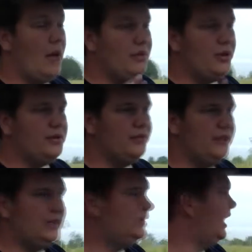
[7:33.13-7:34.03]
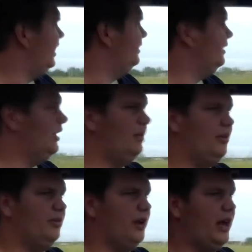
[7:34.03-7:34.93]
I'm going to fix that,
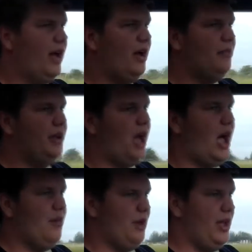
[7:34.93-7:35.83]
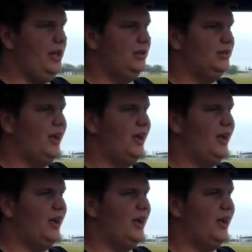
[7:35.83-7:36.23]
but right now I'm on the highway,